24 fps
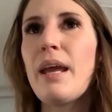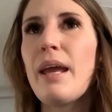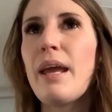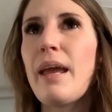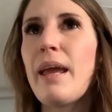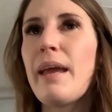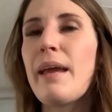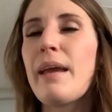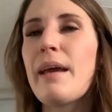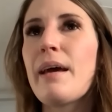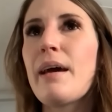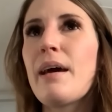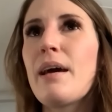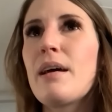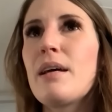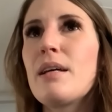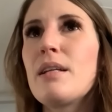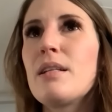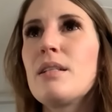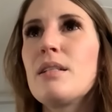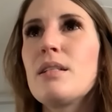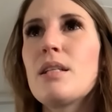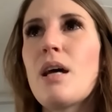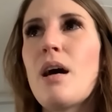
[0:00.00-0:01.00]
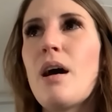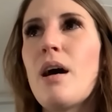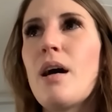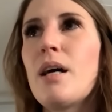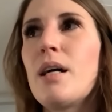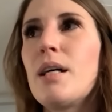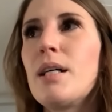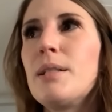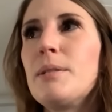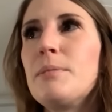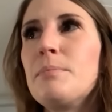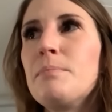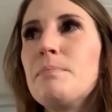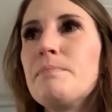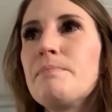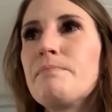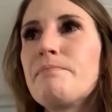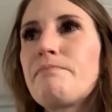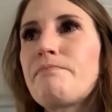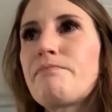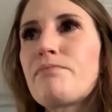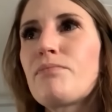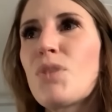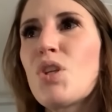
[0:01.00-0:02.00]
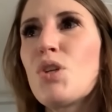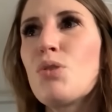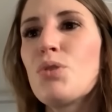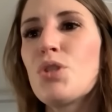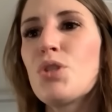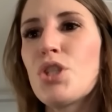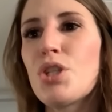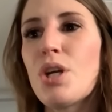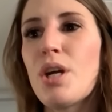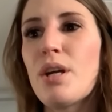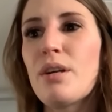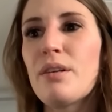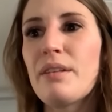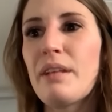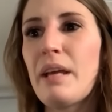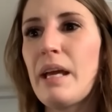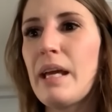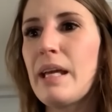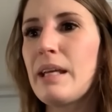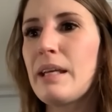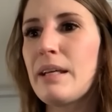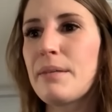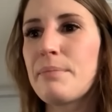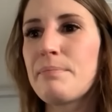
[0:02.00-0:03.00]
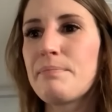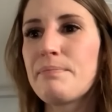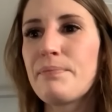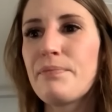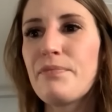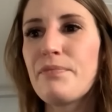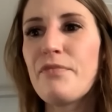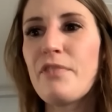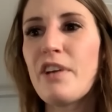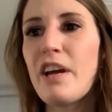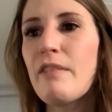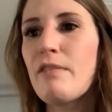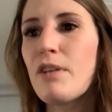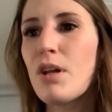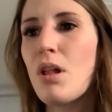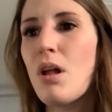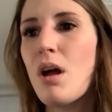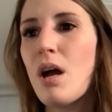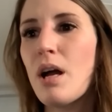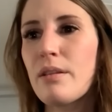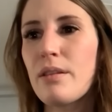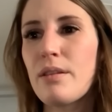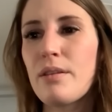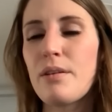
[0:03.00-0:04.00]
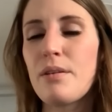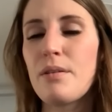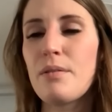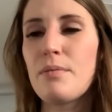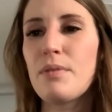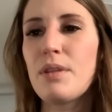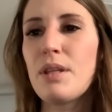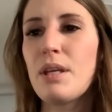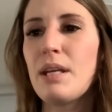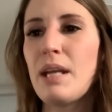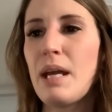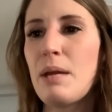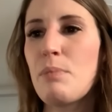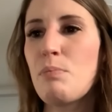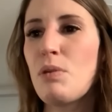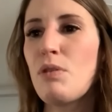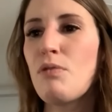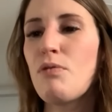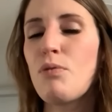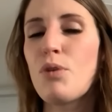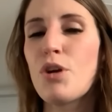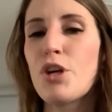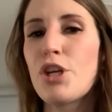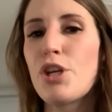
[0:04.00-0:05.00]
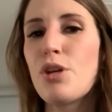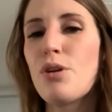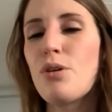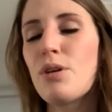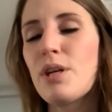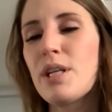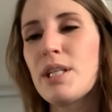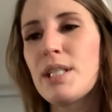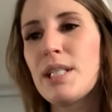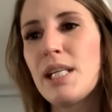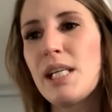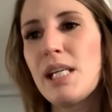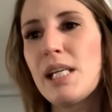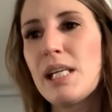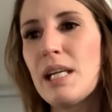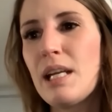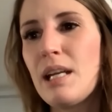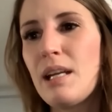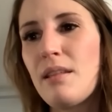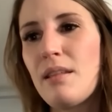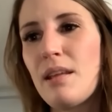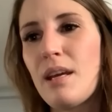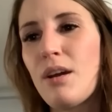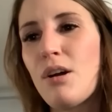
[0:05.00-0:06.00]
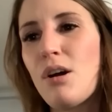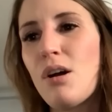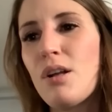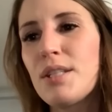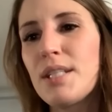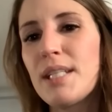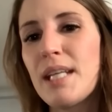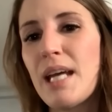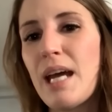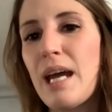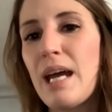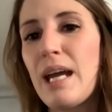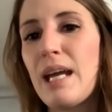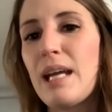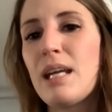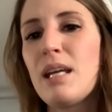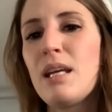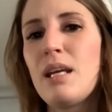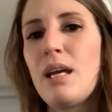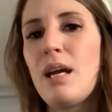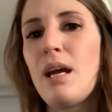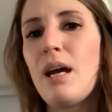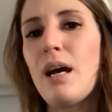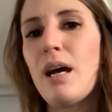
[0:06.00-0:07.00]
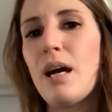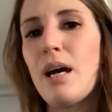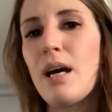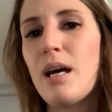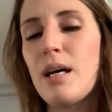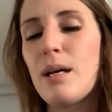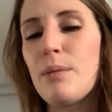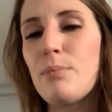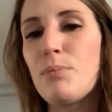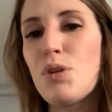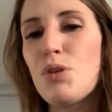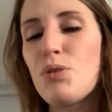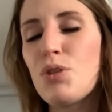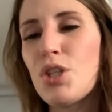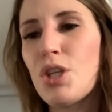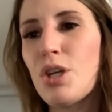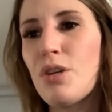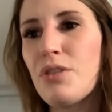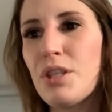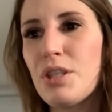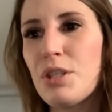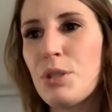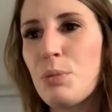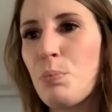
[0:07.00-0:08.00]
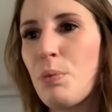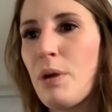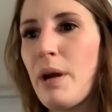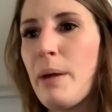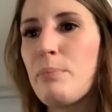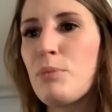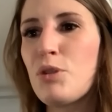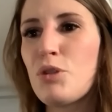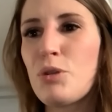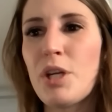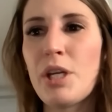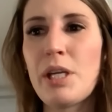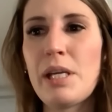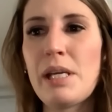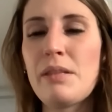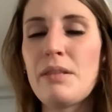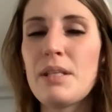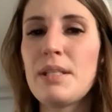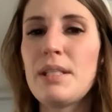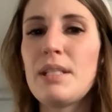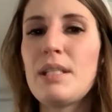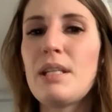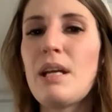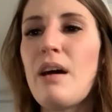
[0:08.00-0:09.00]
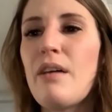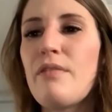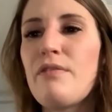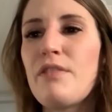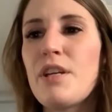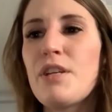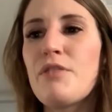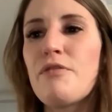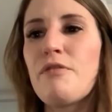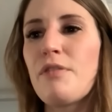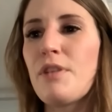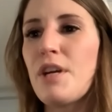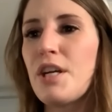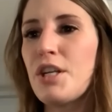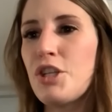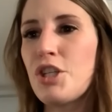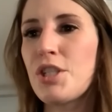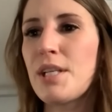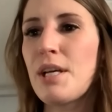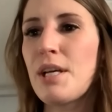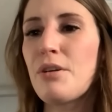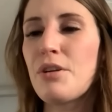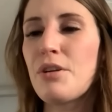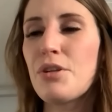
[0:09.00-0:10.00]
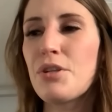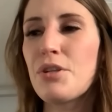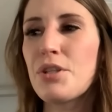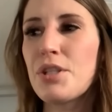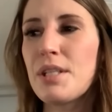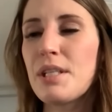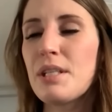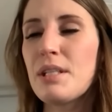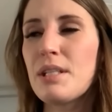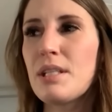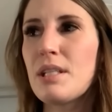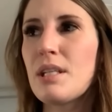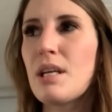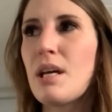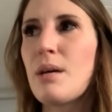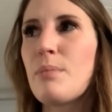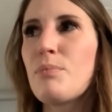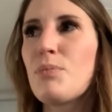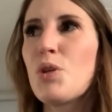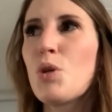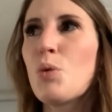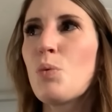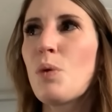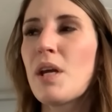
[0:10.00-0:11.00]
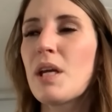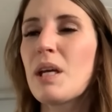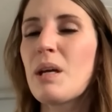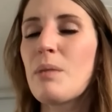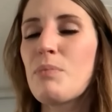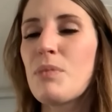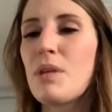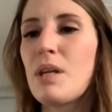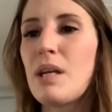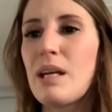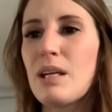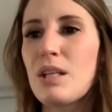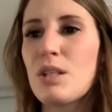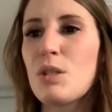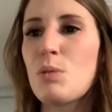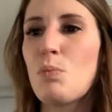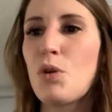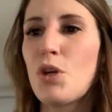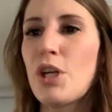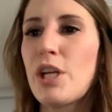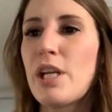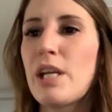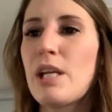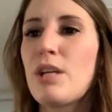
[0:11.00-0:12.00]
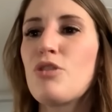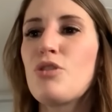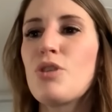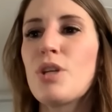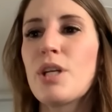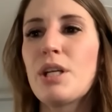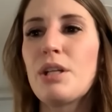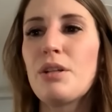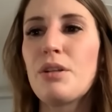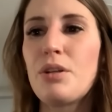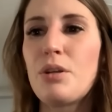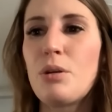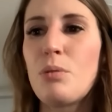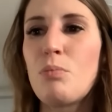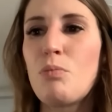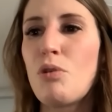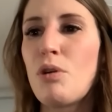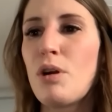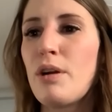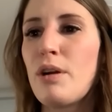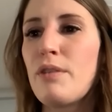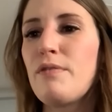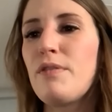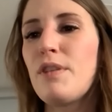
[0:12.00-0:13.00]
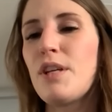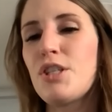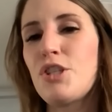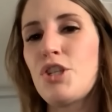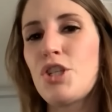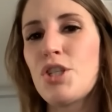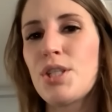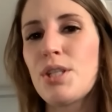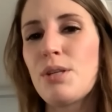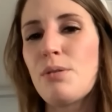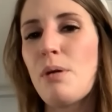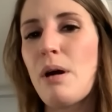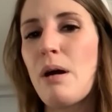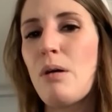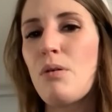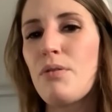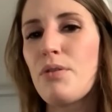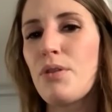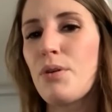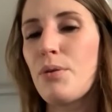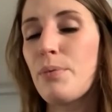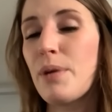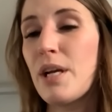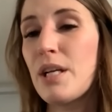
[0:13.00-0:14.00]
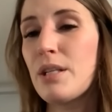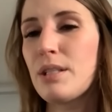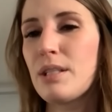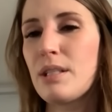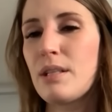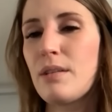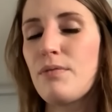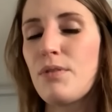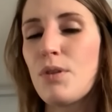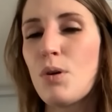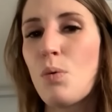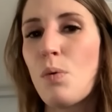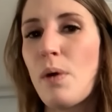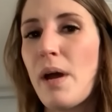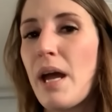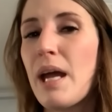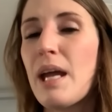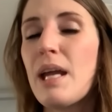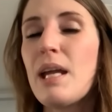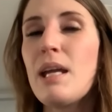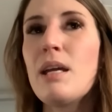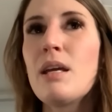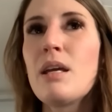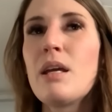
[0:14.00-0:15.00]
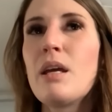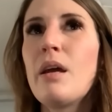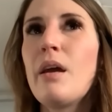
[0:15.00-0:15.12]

and um, you start like five o'clock the, the night before, you don't get to eat anything all day. Um, you start this prep drinking this stuff, it flushes out your system. You wake up the next morning, drink a little more, flushes you out the rest of the way.